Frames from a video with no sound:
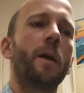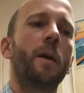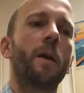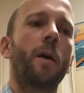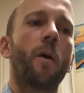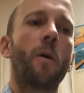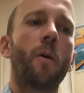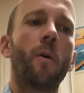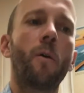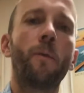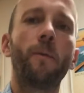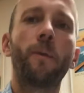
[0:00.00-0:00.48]

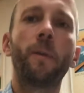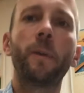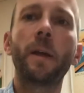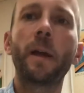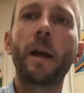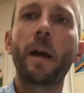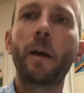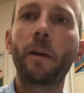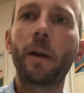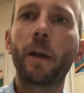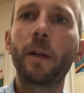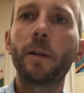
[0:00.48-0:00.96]
Hopefully
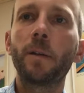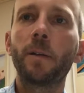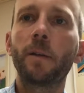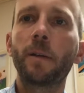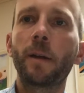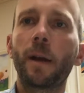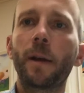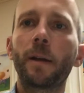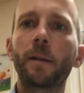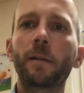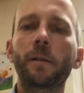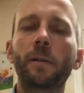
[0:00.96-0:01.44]
out on your
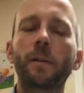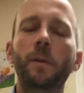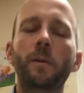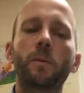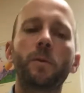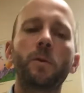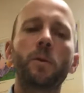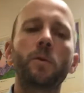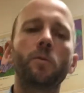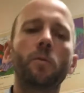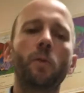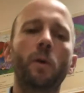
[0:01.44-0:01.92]
desk,
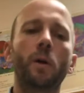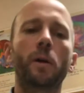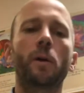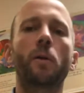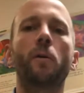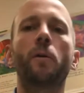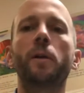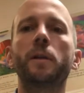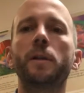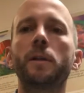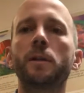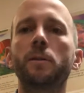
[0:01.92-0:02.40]
you are
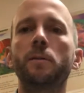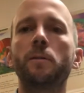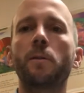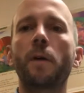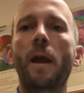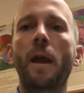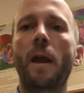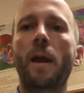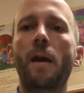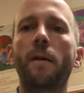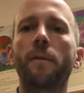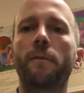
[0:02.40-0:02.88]
going to
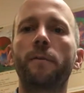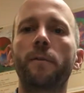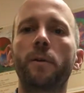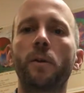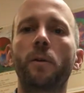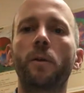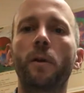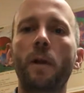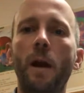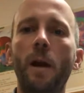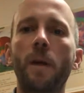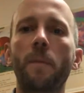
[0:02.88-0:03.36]
have
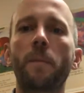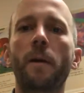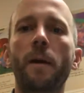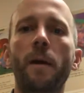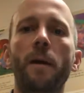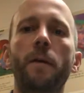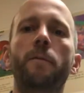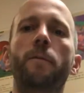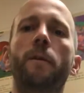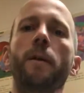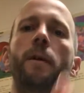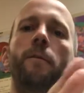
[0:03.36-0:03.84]
your
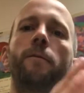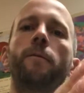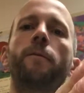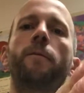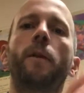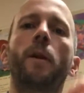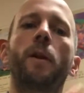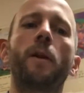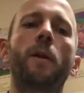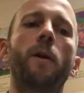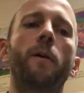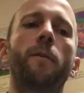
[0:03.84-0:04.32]
iPad right in
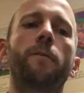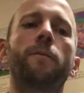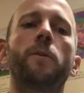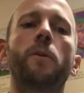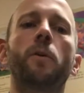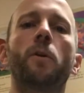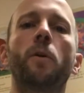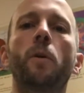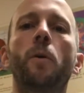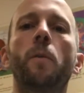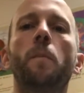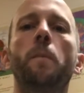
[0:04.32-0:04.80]
front of
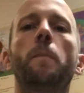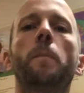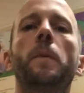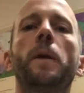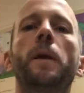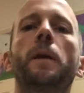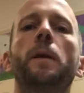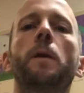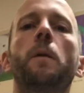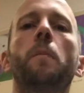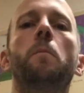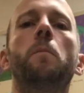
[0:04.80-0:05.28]
your
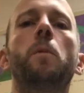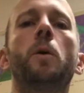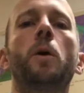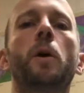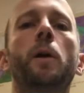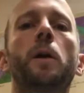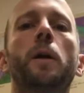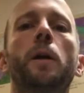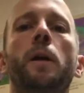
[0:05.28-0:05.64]
big book.